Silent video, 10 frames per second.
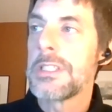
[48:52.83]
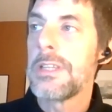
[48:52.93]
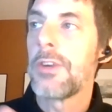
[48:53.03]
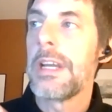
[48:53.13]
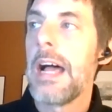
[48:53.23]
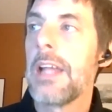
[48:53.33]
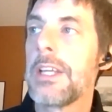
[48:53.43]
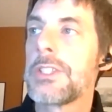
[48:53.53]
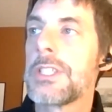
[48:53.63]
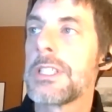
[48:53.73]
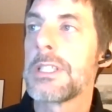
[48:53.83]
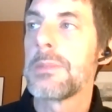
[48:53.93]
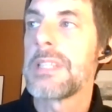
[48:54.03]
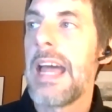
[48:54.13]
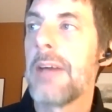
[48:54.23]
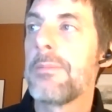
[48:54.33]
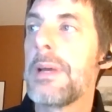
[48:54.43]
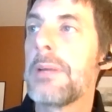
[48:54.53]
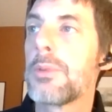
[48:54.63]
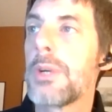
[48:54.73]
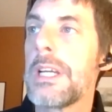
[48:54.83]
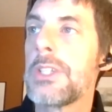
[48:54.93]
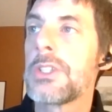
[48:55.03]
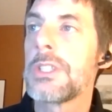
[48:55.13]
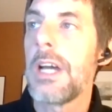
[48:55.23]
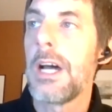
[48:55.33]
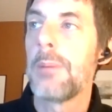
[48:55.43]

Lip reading: different knowledge systems have been bridged